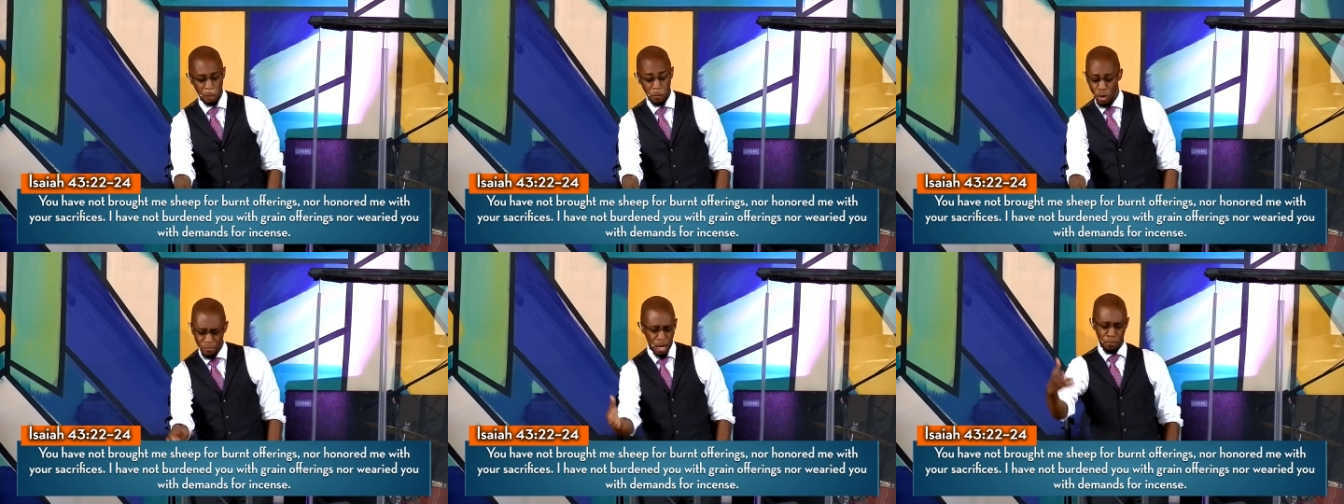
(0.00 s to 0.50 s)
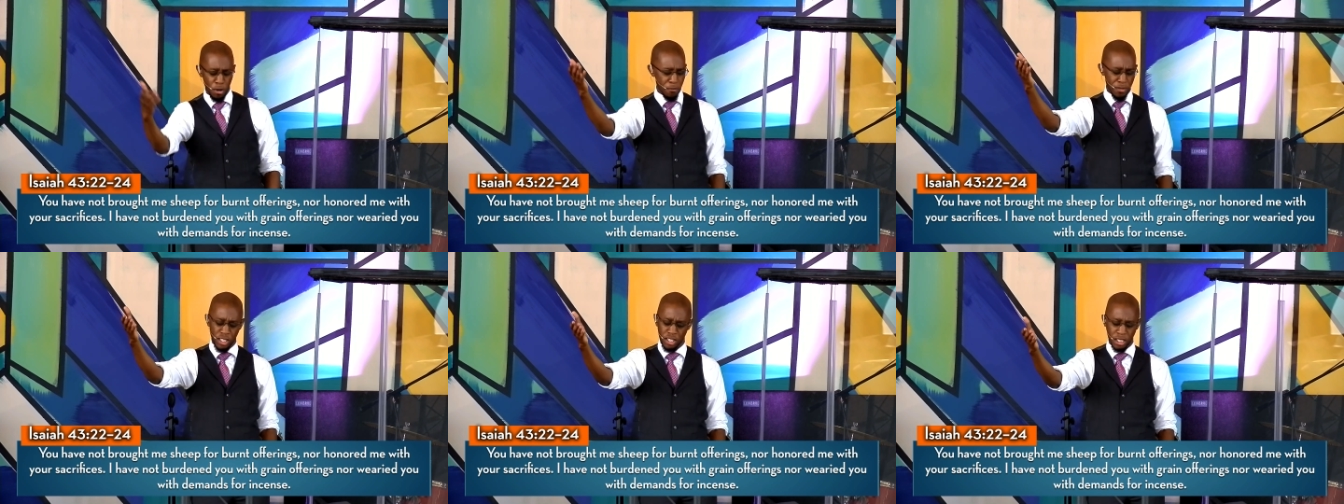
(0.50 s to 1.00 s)
You have not
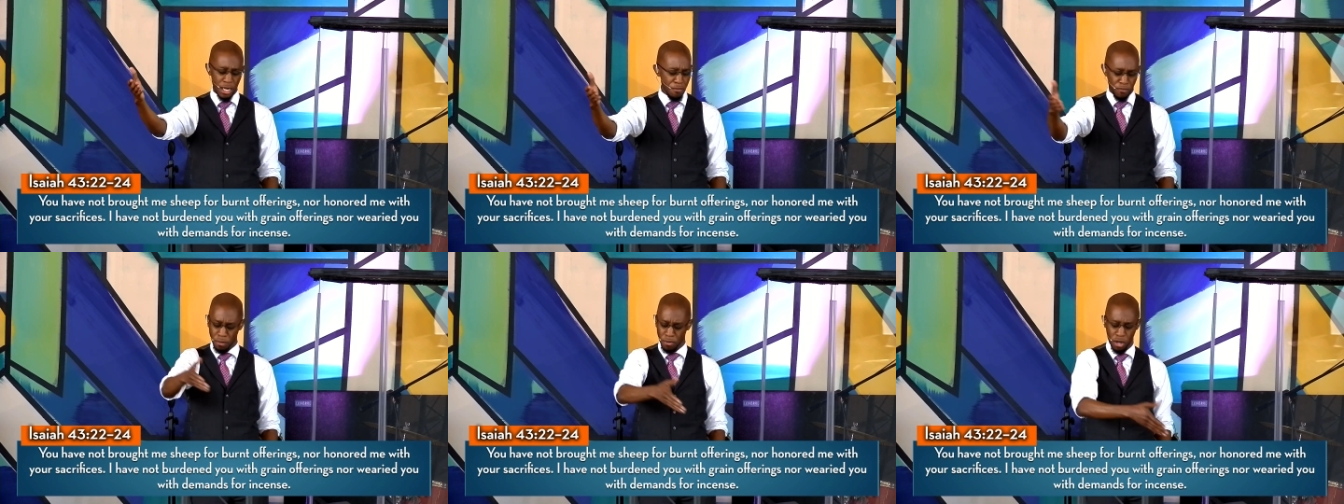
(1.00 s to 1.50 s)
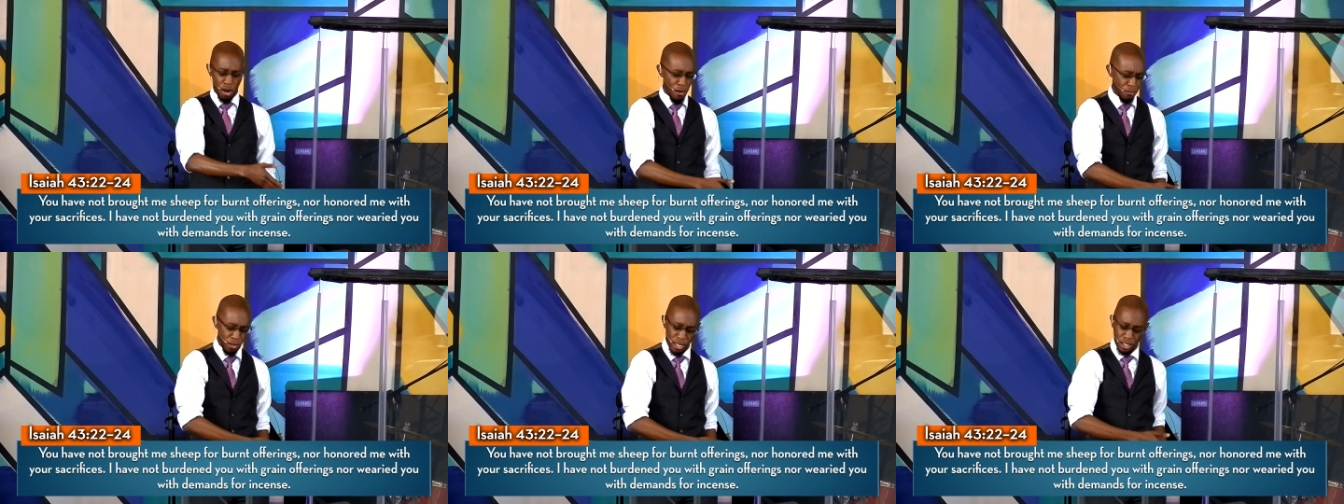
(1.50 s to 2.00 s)
brought me sheep for burnt
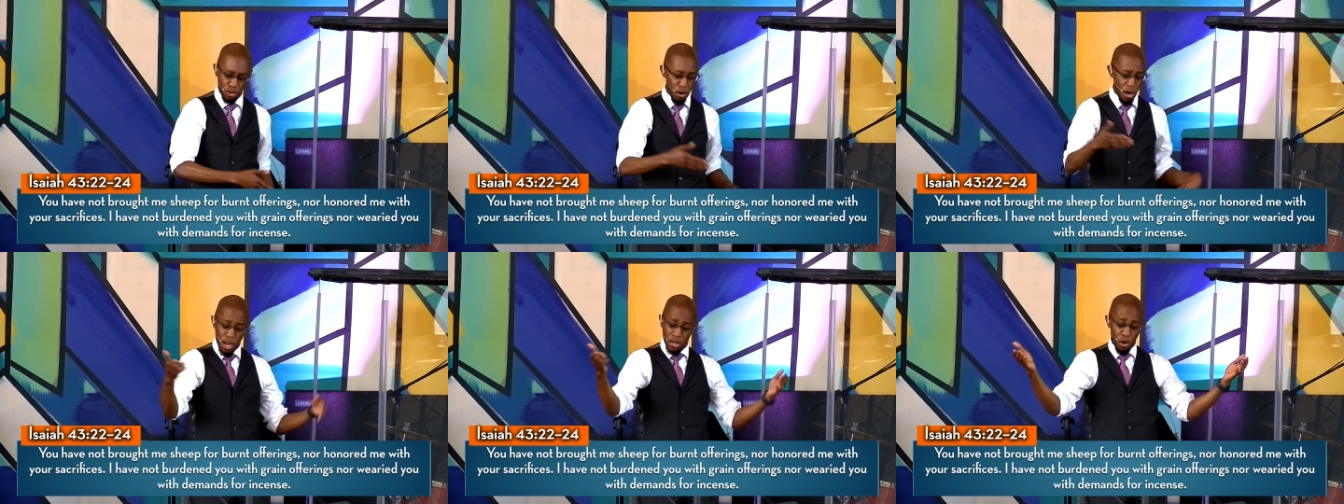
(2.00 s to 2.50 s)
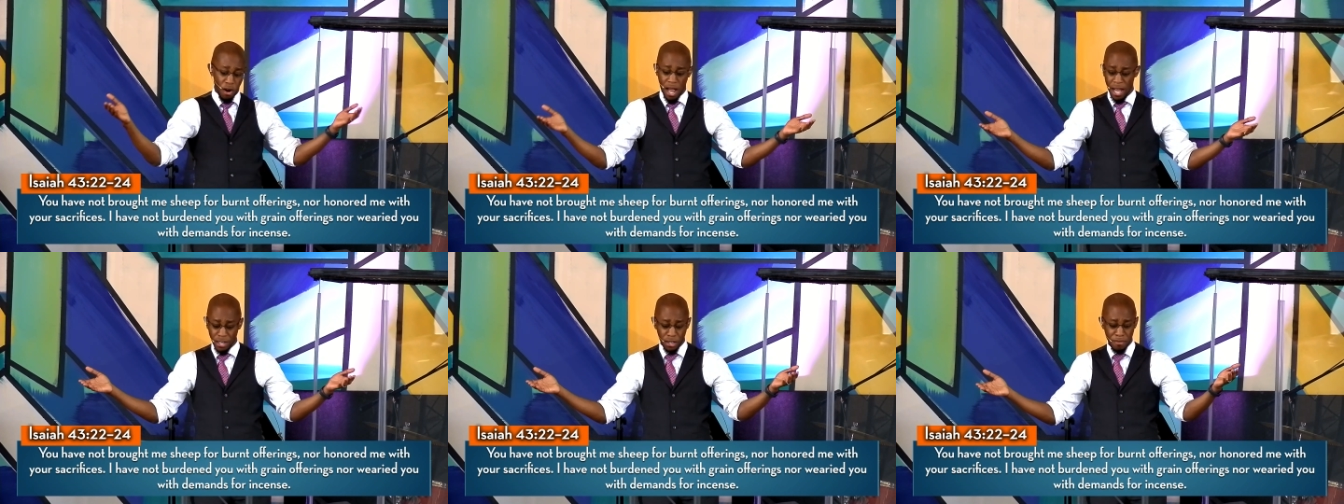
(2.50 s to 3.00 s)
offerings, nor, nor
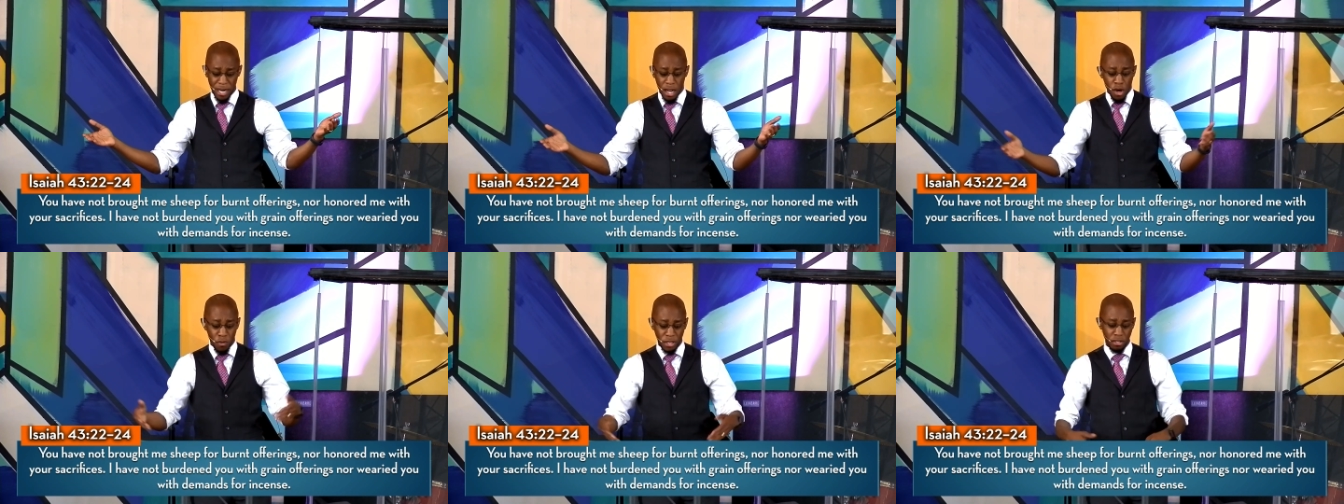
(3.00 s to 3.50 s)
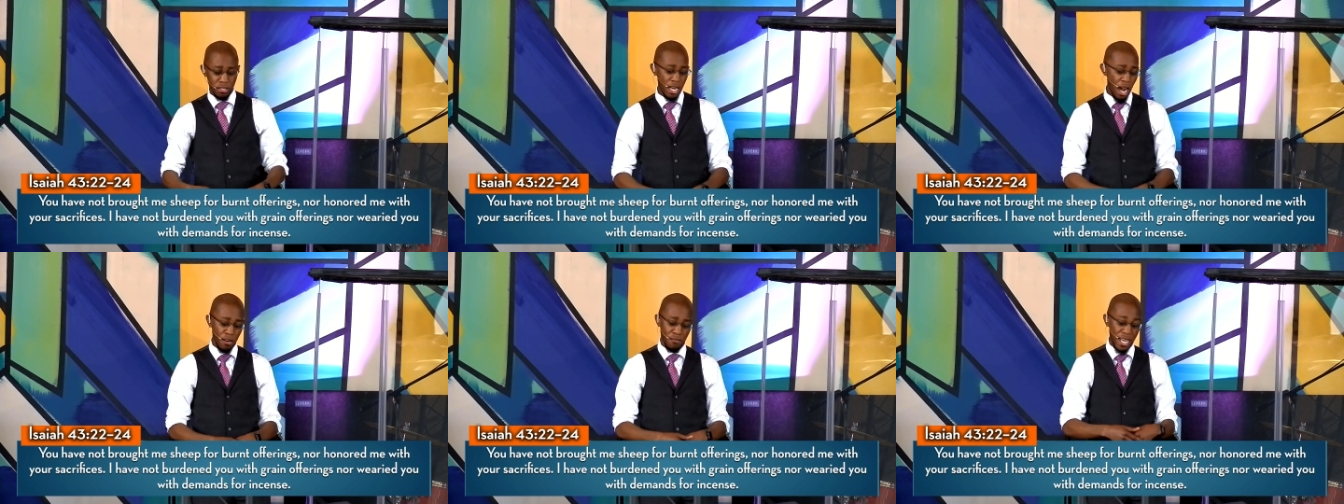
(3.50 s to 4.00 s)
honored me with your
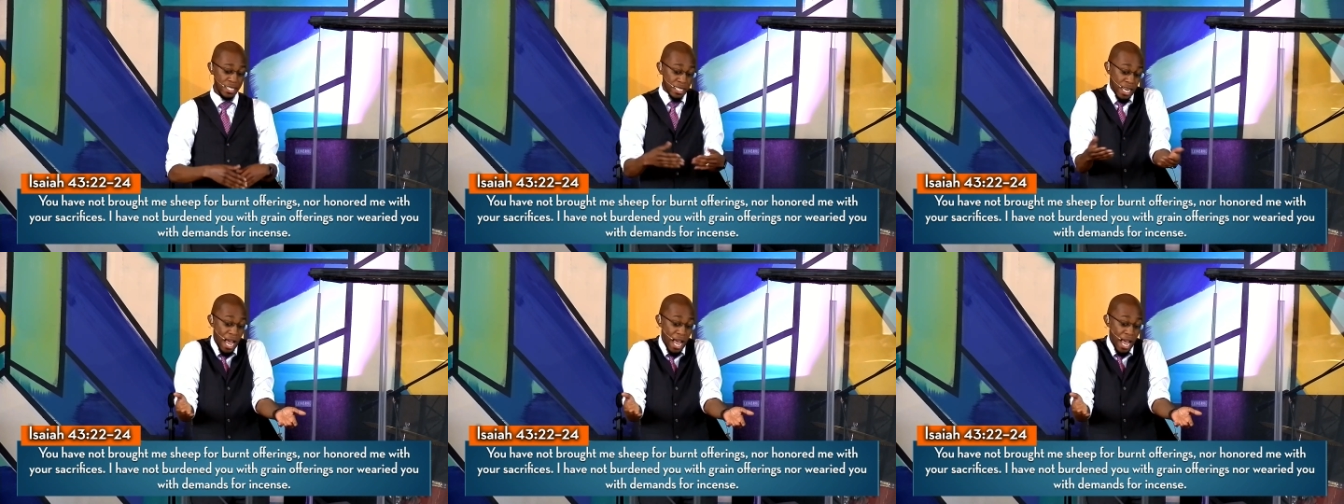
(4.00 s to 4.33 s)
sacrifices.